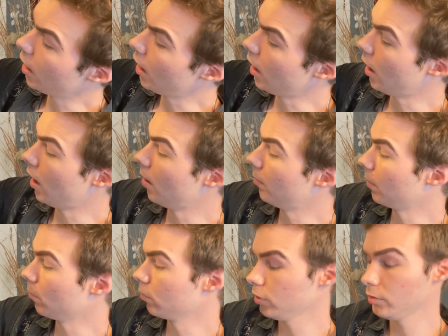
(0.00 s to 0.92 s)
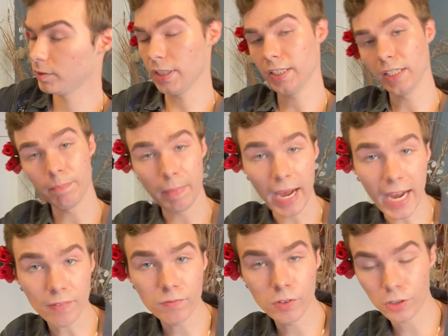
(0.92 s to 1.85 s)
I'm going to use it in the
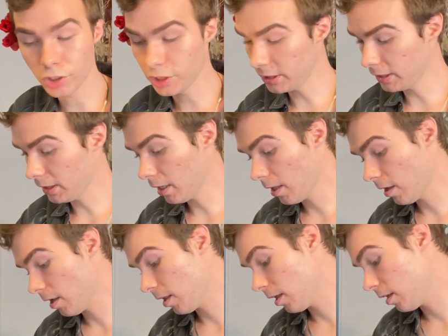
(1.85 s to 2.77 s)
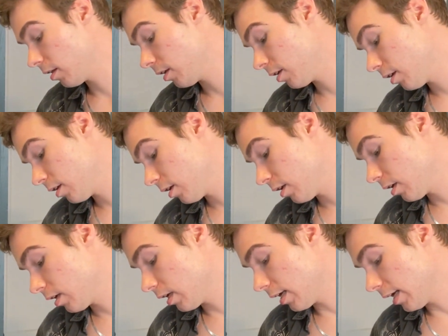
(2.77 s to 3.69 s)
matte version,
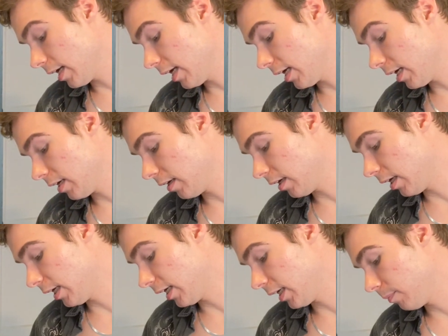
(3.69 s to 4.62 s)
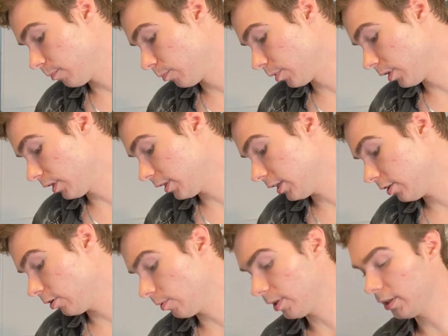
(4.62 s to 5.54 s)
and I am really
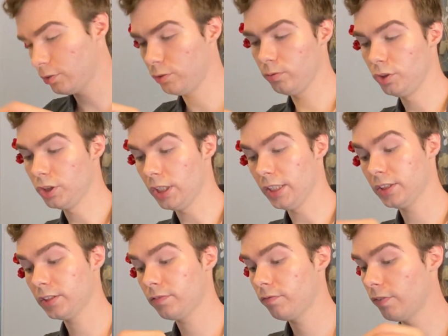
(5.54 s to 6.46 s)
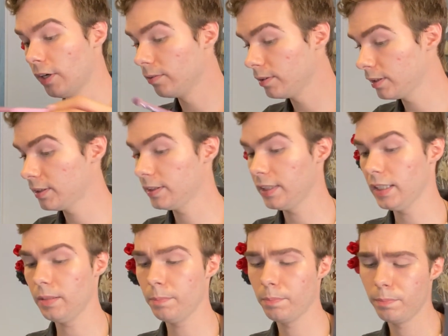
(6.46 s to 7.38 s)
going to just focus
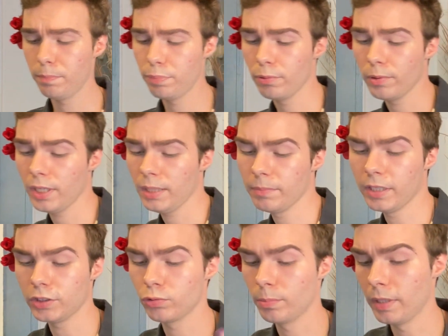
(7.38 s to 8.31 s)
it pretty much where